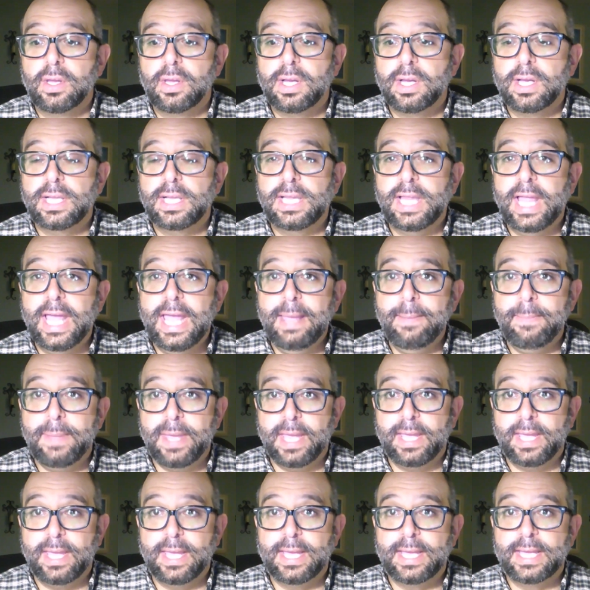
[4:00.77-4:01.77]

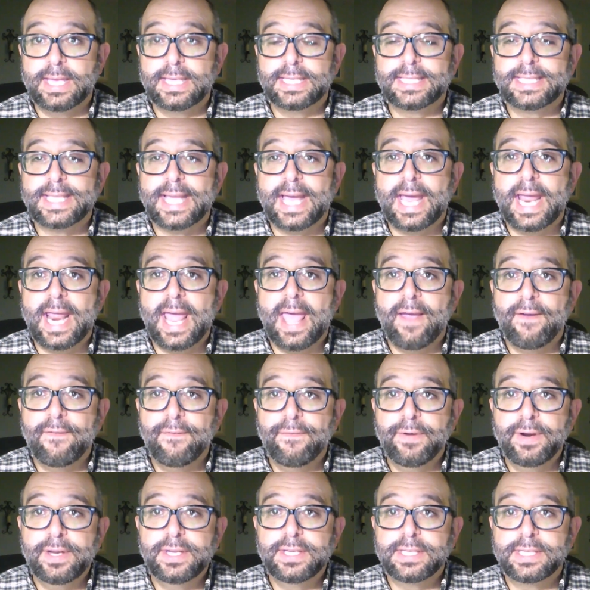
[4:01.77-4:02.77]
claiming is that
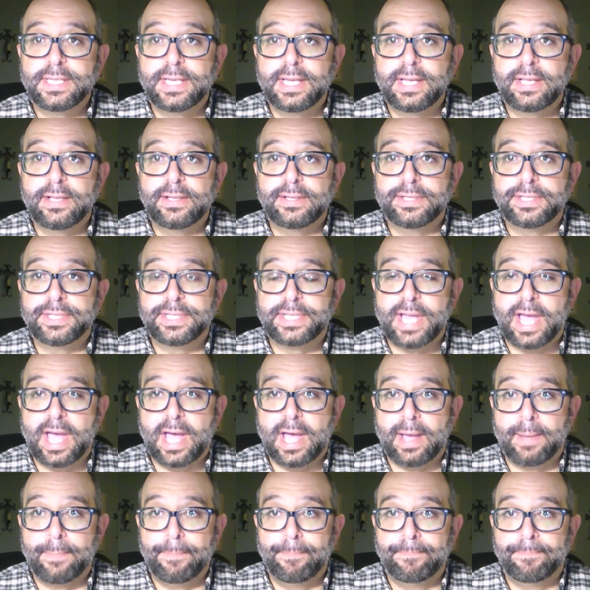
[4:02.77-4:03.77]
every single
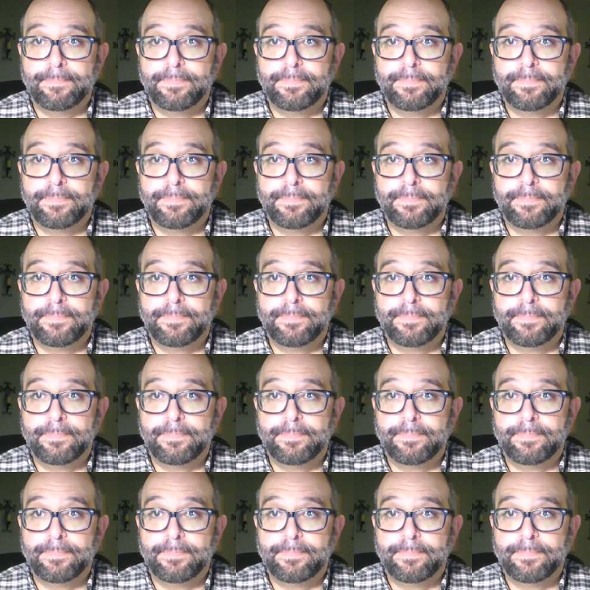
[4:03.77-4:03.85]
psalm